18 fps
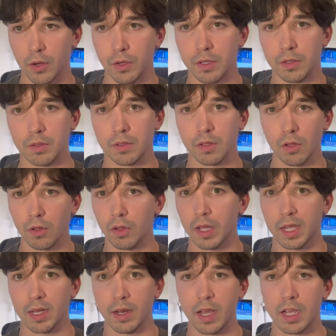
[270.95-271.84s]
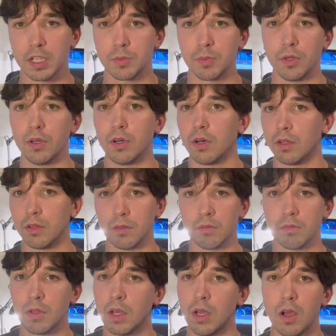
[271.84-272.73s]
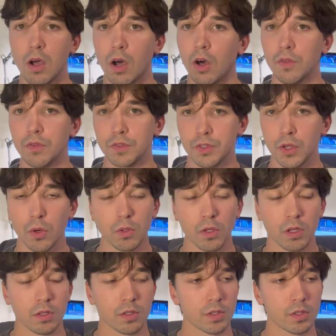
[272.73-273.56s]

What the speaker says: and look like an expert on solar.